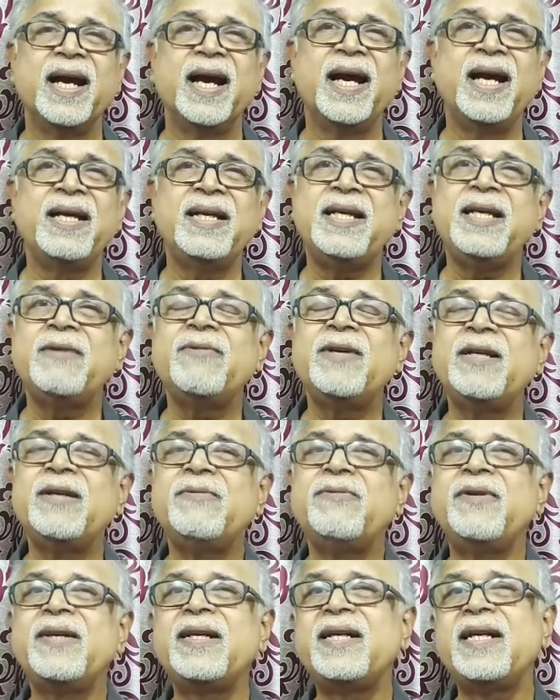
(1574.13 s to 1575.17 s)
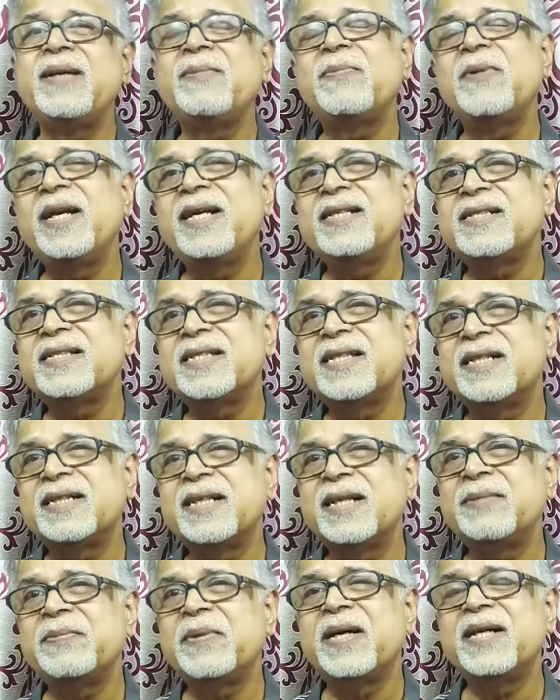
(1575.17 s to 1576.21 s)
And even if we replace
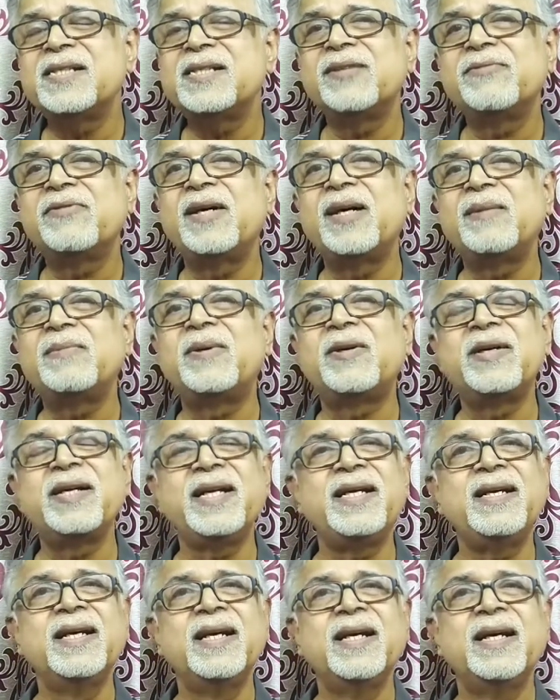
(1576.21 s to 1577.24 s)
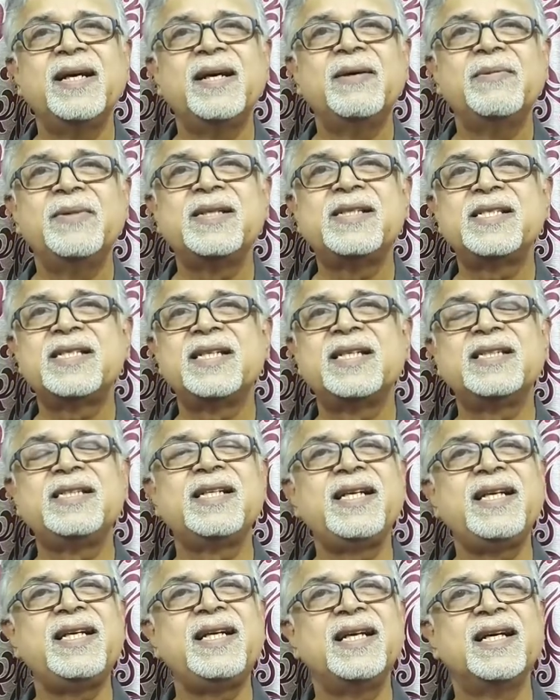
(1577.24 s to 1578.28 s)
certain parts of our body with
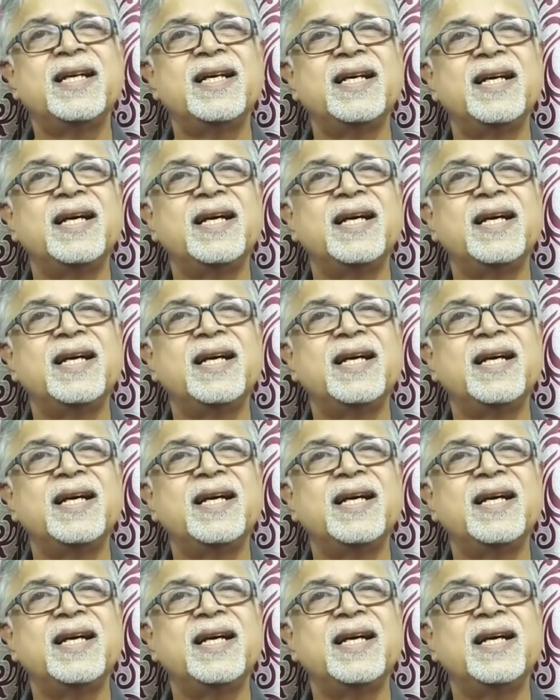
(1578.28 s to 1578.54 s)
surgery,